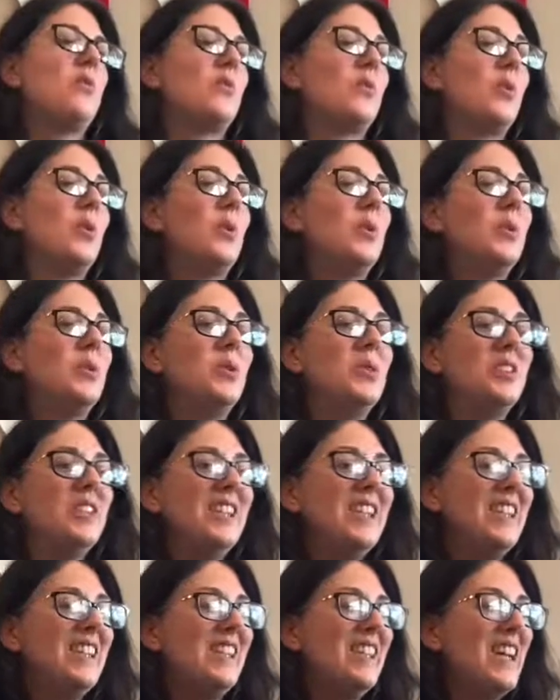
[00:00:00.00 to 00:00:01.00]
Roll
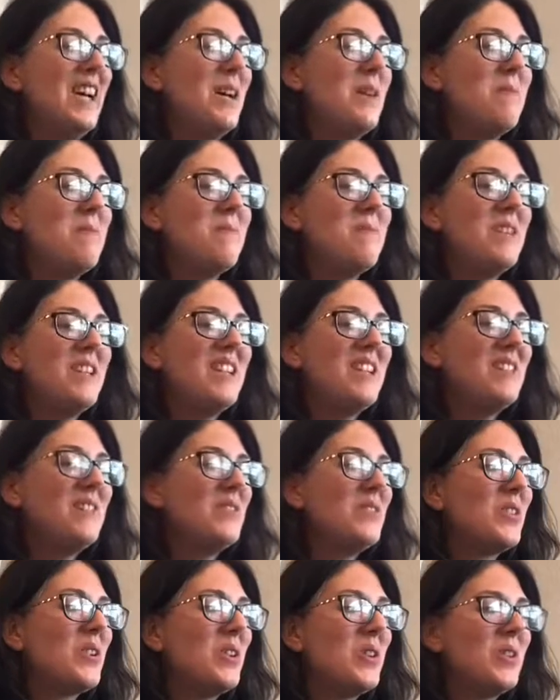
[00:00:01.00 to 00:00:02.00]
it up
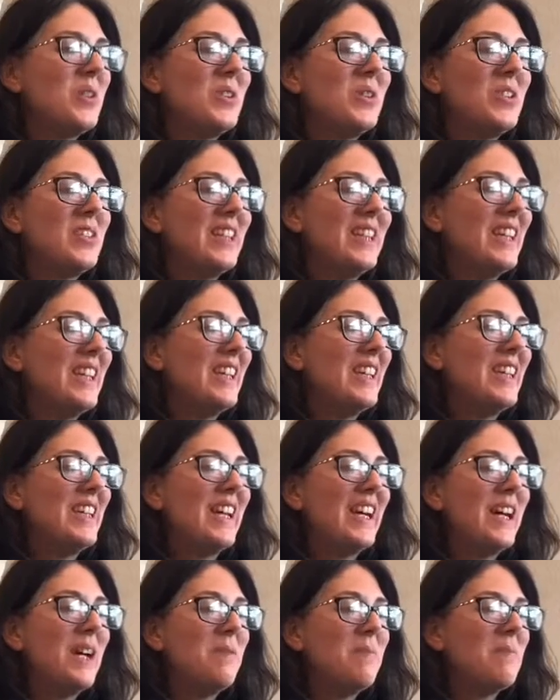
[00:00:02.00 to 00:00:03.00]
and roll it
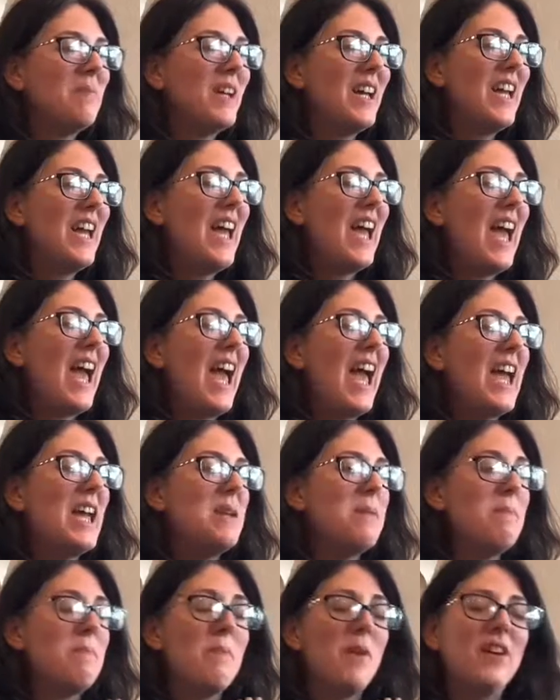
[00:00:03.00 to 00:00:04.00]
up,
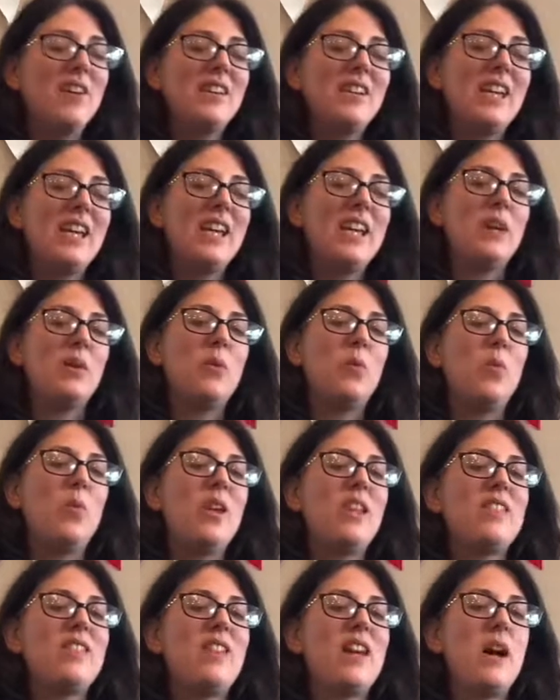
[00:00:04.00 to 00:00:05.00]
and mark it
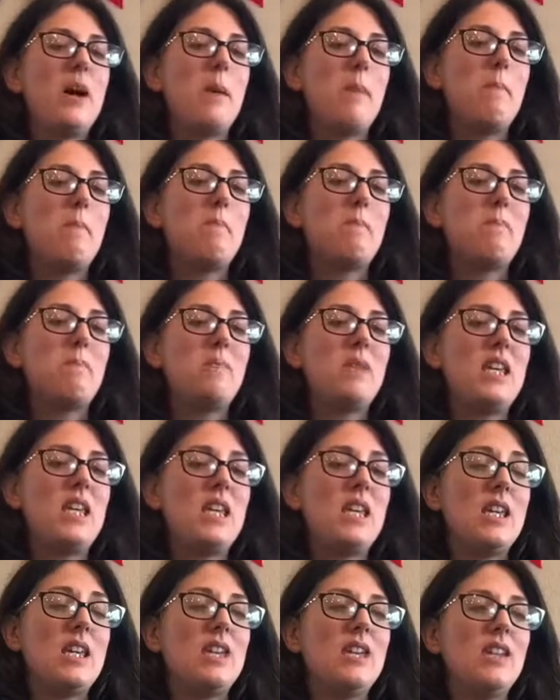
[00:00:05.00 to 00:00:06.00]
with a
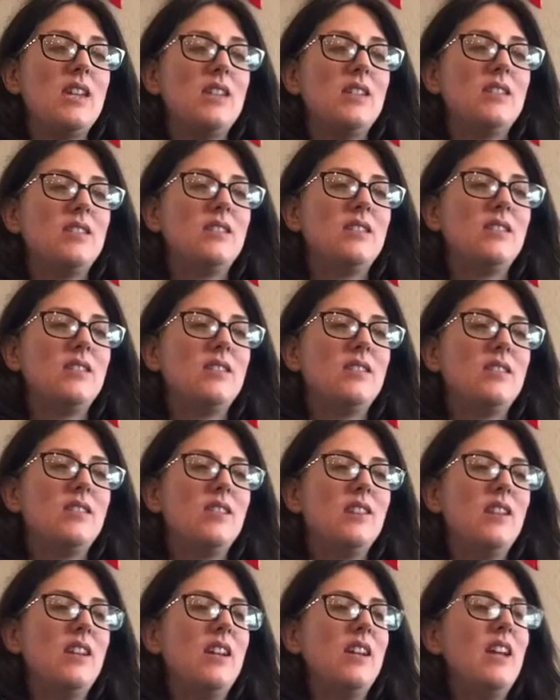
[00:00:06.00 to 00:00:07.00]
B,
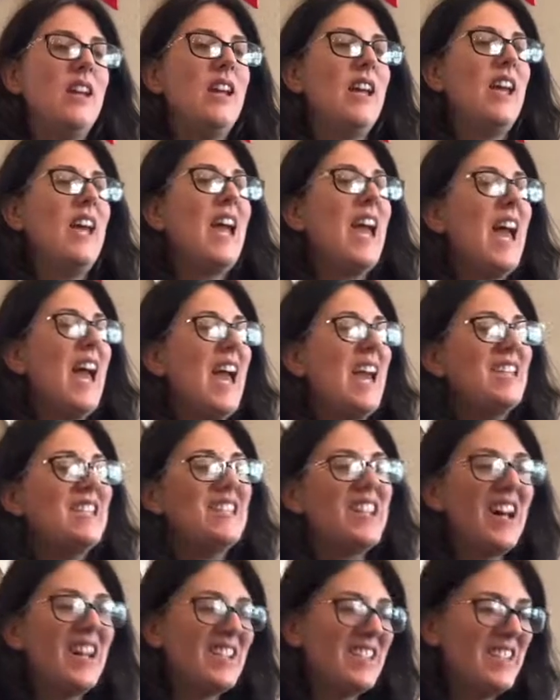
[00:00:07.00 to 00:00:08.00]
and
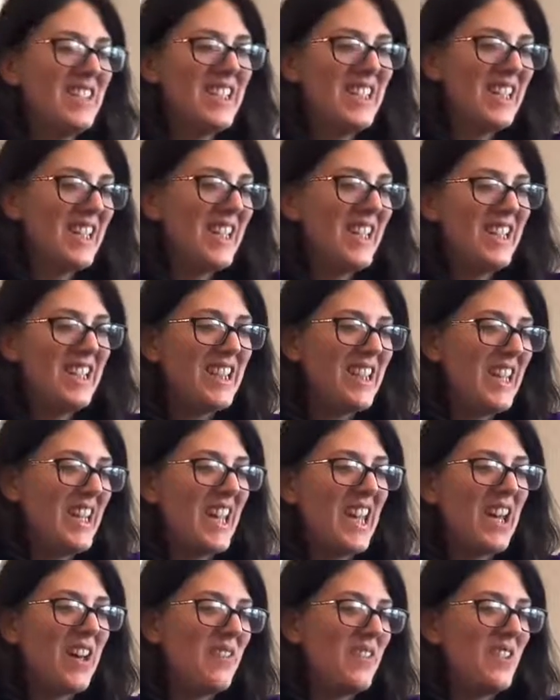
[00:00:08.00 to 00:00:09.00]
toss it in the
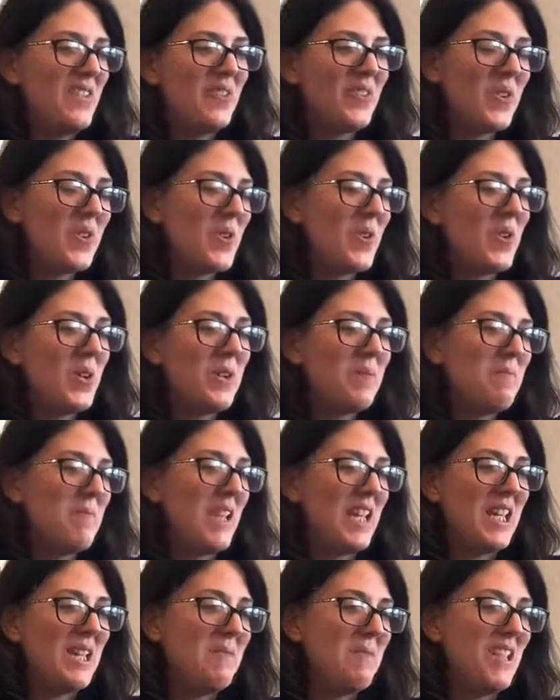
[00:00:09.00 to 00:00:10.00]
oven for
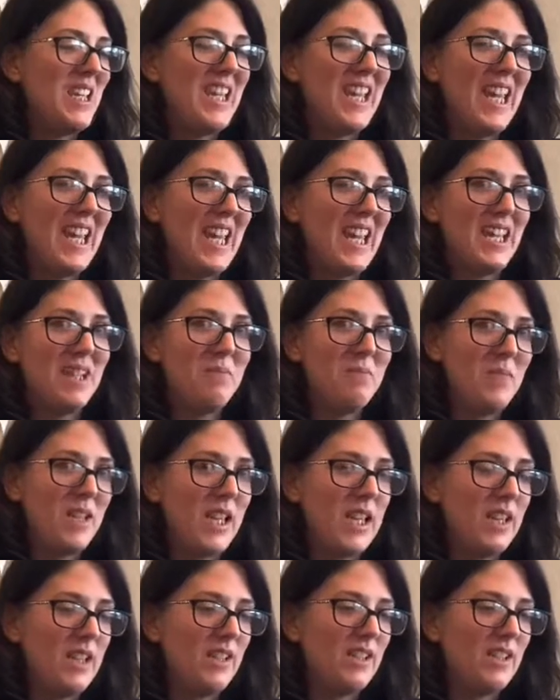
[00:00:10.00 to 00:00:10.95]
baby and me.